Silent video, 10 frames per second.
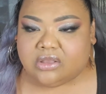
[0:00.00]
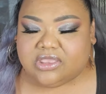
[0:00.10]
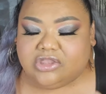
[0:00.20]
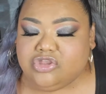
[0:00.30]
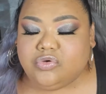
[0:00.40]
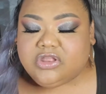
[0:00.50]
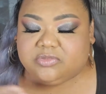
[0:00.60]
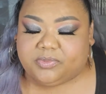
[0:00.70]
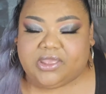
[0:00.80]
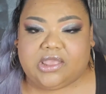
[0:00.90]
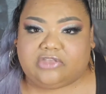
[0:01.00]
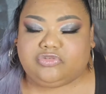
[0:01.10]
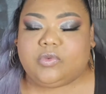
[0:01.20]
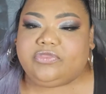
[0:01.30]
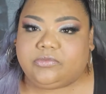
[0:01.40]
can you explain? I
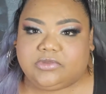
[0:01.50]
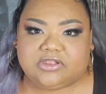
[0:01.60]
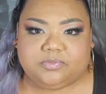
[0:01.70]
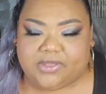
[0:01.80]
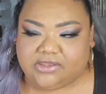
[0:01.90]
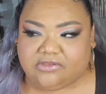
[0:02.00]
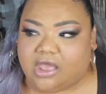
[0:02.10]
just want them to explain.